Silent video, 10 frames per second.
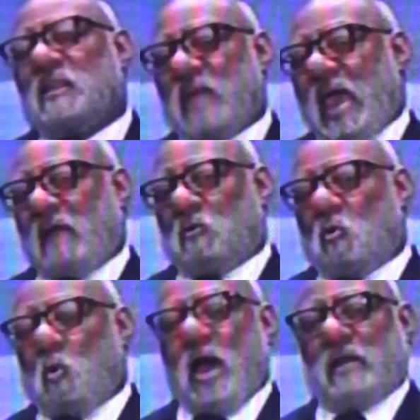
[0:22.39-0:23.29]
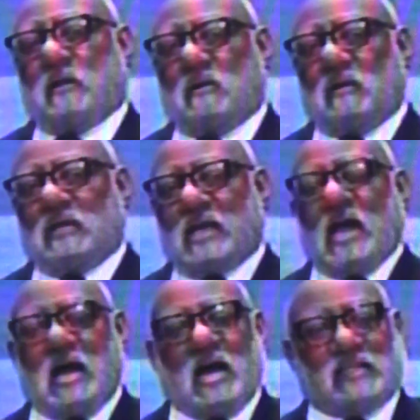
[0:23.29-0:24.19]
That what
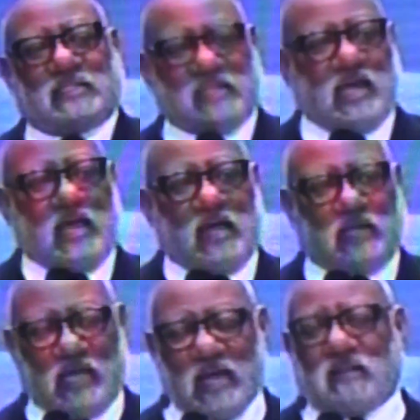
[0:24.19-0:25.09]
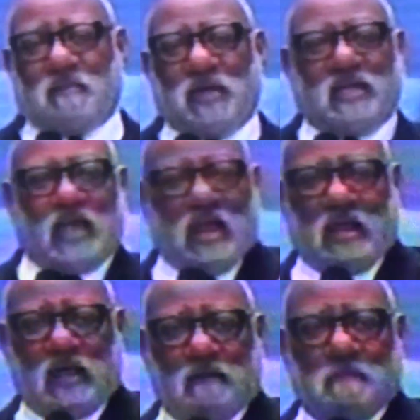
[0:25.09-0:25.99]
God said in the
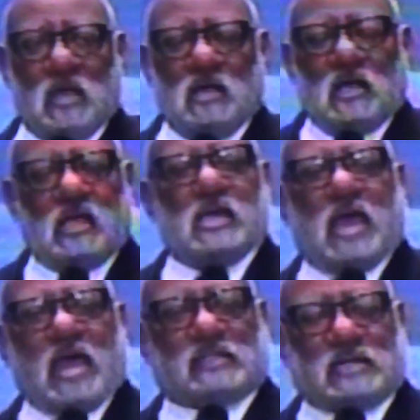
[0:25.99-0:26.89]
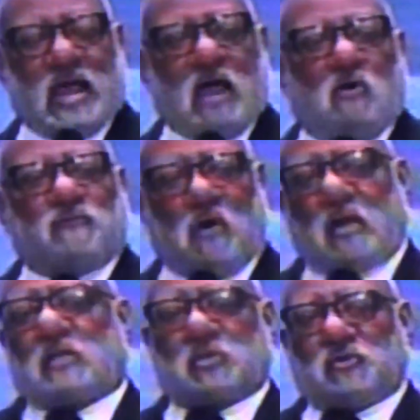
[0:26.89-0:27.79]
beginning, he has now,
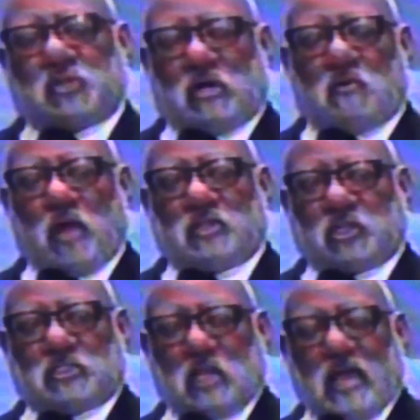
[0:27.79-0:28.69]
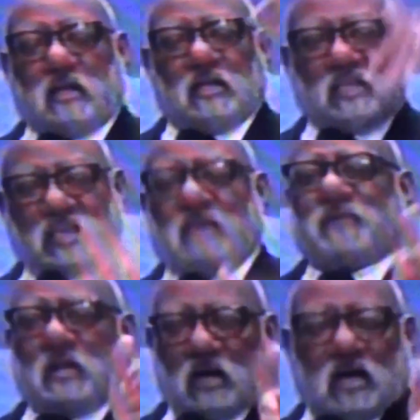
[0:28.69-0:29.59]
42 generations later,
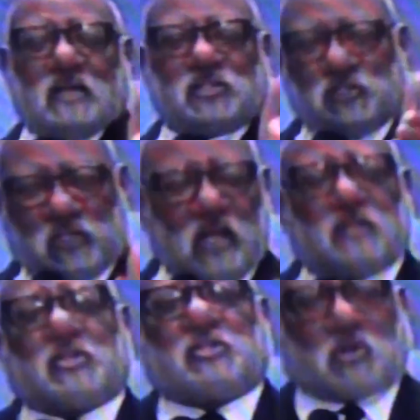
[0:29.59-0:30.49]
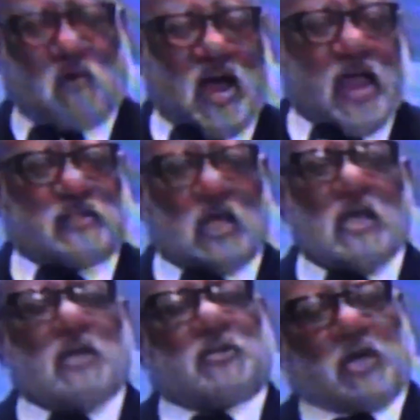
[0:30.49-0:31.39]
given us Jesus Christ
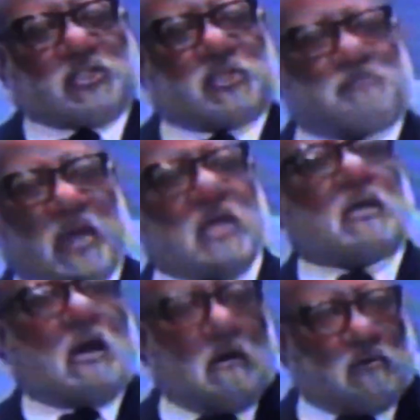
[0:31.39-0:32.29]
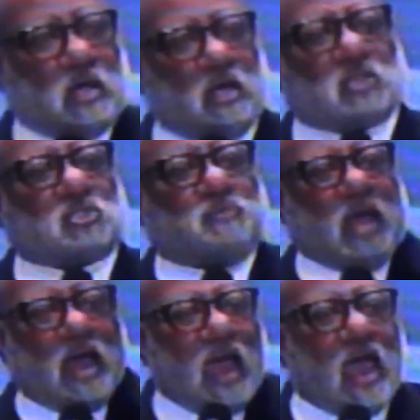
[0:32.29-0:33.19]
to speak on his
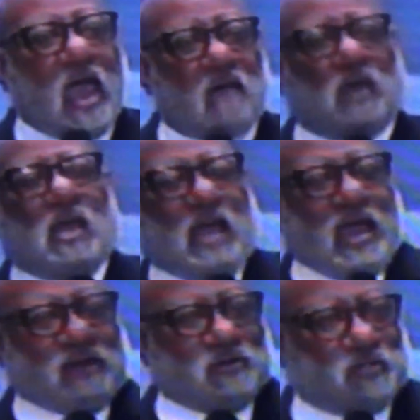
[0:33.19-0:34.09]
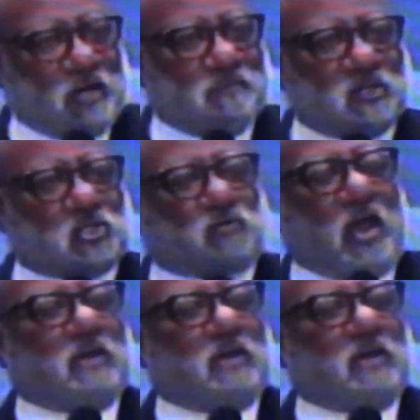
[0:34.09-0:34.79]
behalf and demonstrate